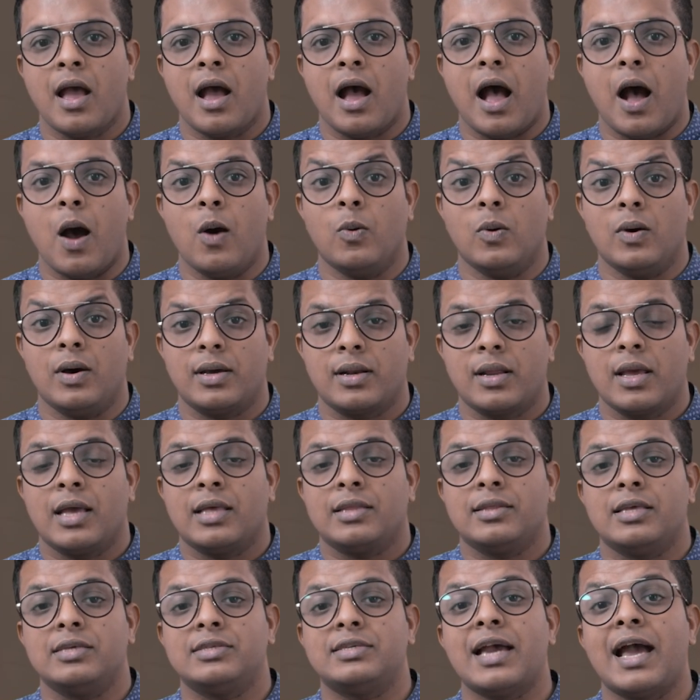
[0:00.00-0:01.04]
However,
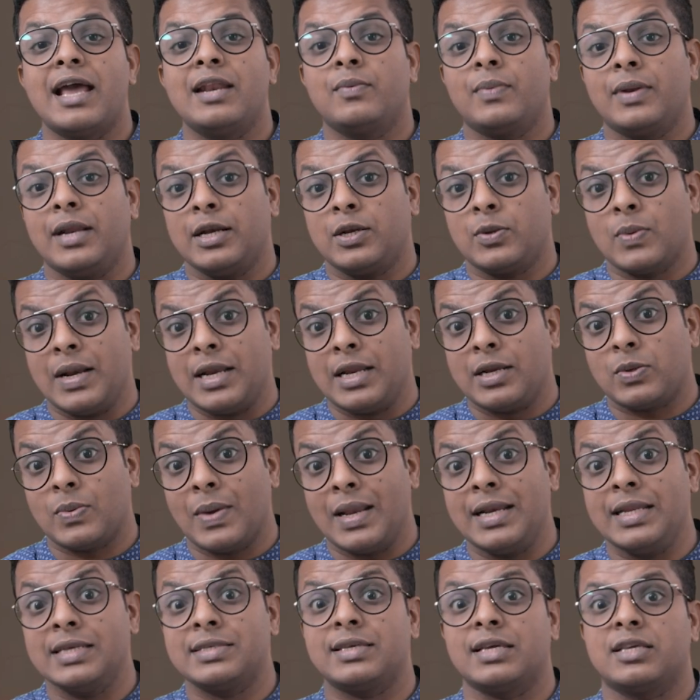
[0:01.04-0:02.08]
the January
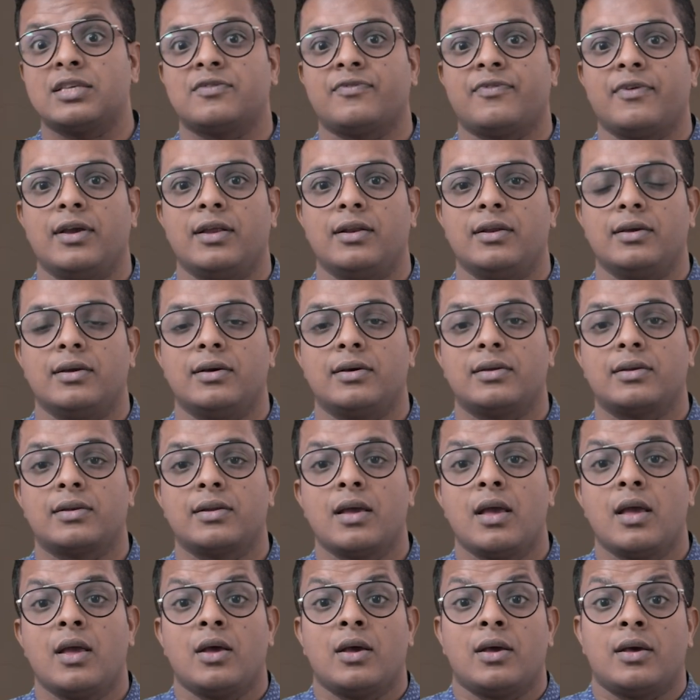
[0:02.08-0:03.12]
2026 failure
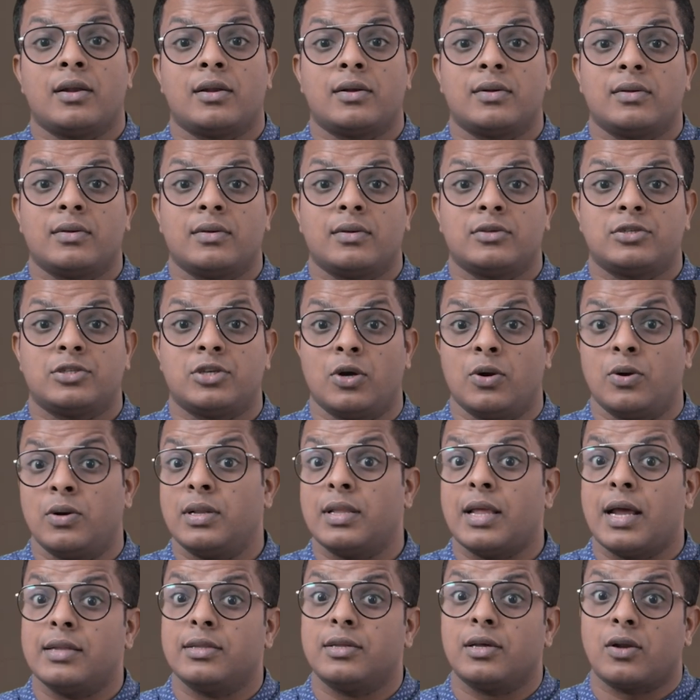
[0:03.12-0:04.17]

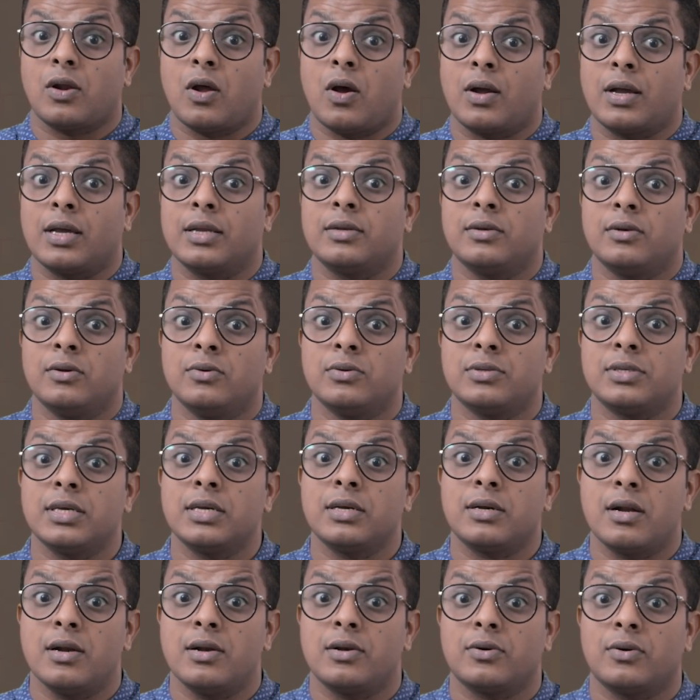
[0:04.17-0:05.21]
showed that the rocket
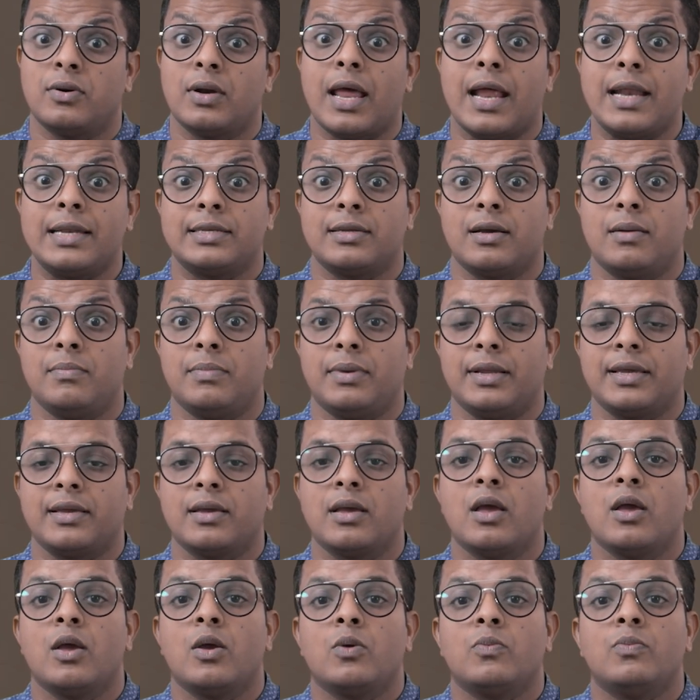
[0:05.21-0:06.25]
losing control and tumbling,
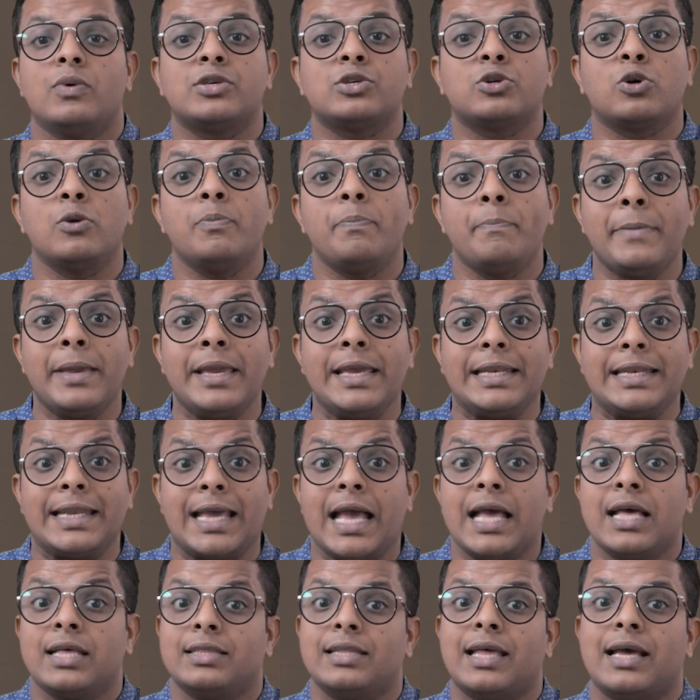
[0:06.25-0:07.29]
which could mean
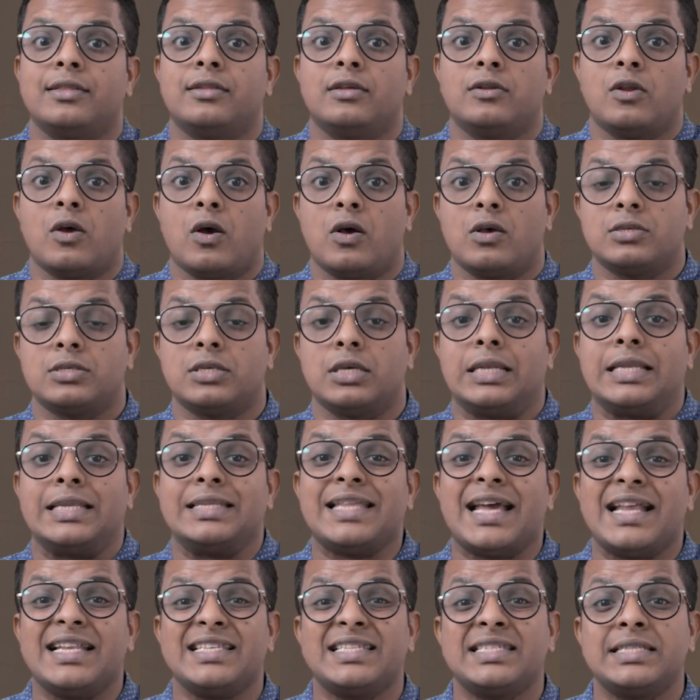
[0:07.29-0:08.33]
that the nozzle
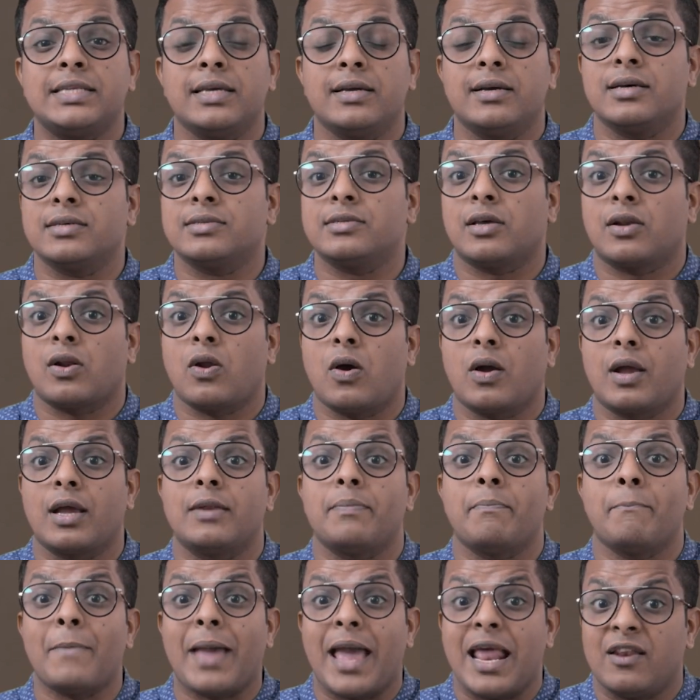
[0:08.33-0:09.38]
that steers the
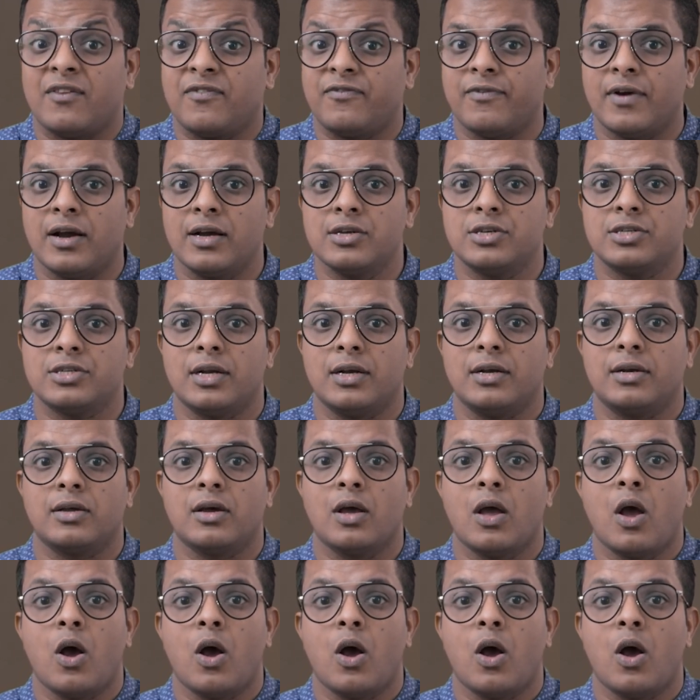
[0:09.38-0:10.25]
rocket malfunctioned